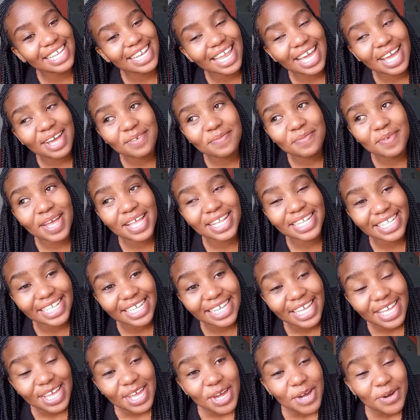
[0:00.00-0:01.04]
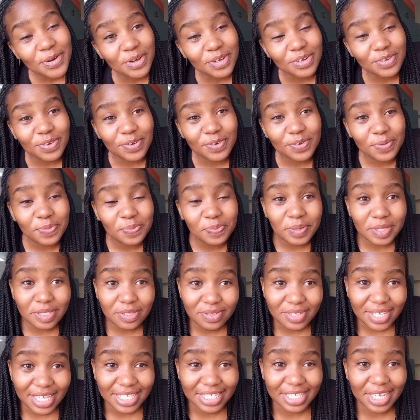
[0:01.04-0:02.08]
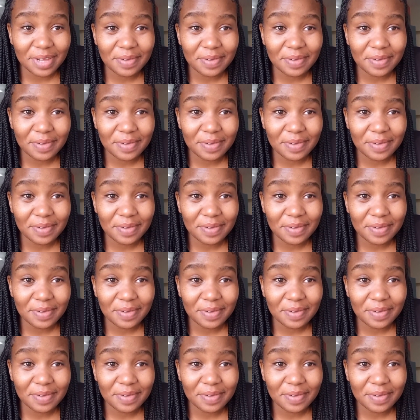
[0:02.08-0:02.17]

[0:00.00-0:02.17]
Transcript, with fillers: la ngaphandle weloku bhizigeza